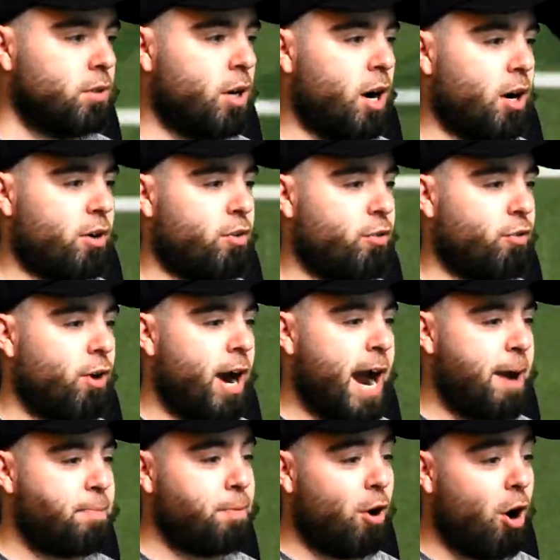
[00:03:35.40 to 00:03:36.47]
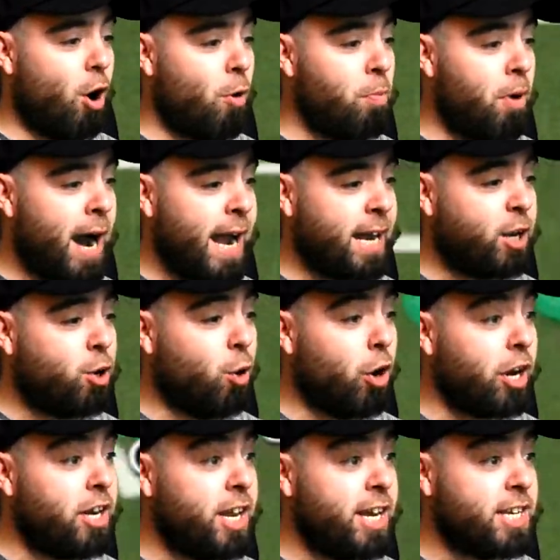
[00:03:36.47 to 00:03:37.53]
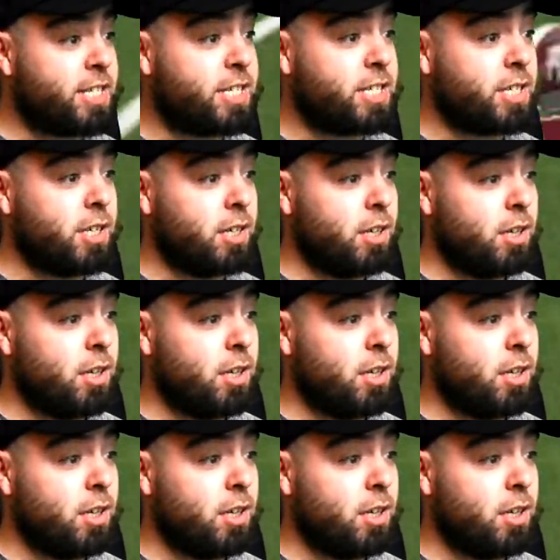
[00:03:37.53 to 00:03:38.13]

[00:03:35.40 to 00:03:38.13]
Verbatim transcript: Oh, crap. Oh, my goodness.